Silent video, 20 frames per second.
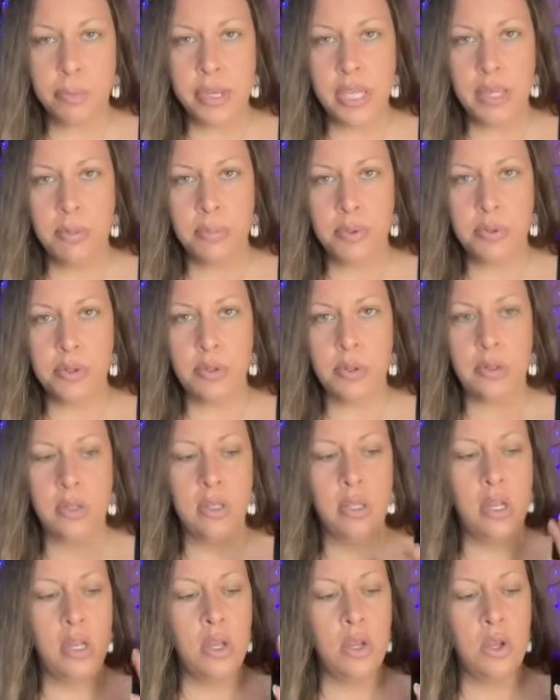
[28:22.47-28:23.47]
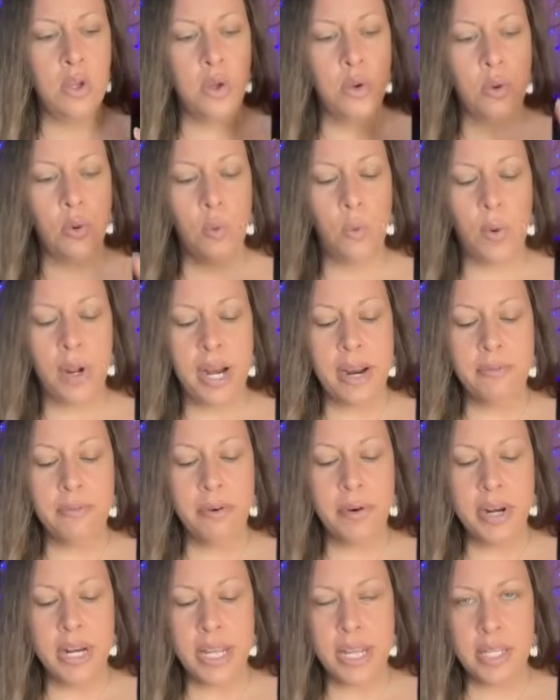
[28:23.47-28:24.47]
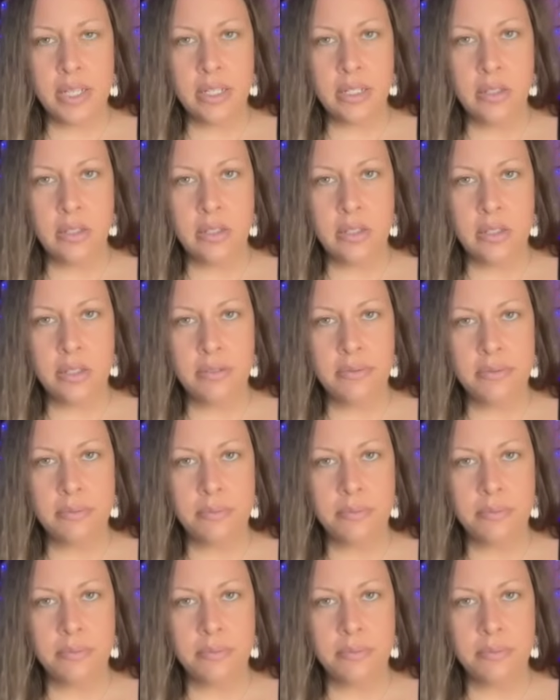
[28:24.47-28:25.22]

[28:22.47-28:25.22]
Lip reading: people, whatever it is,